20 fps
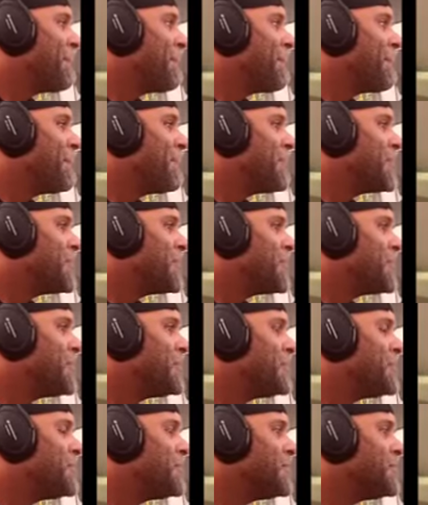
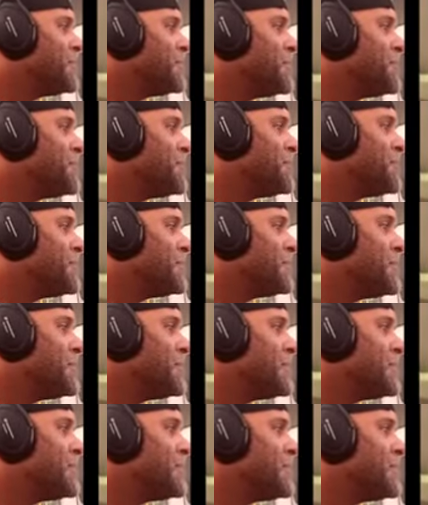
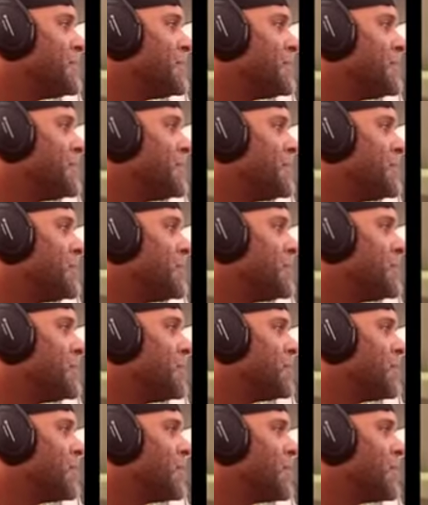
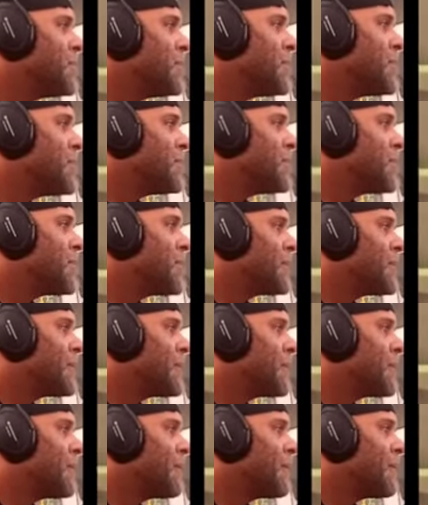
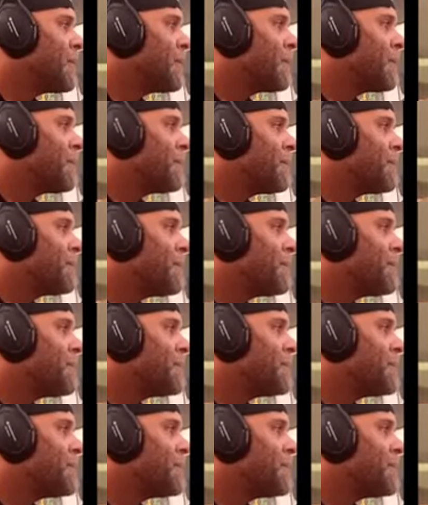(not speaking)